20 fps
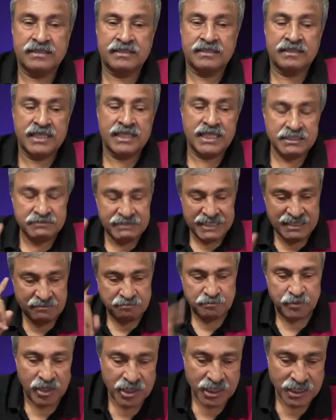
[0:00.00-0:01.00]
It is very
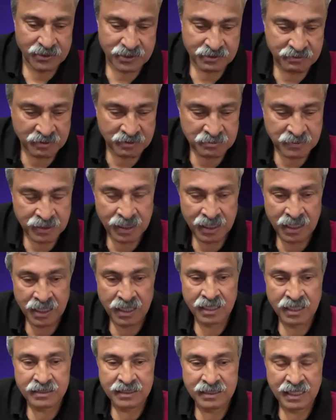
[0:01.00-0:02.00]
important to
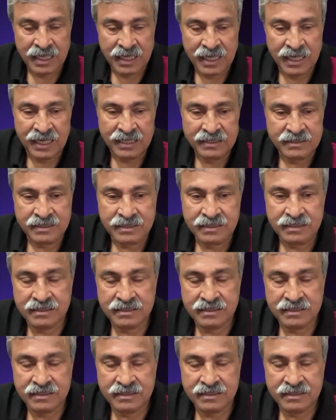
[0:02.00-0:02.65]
remember that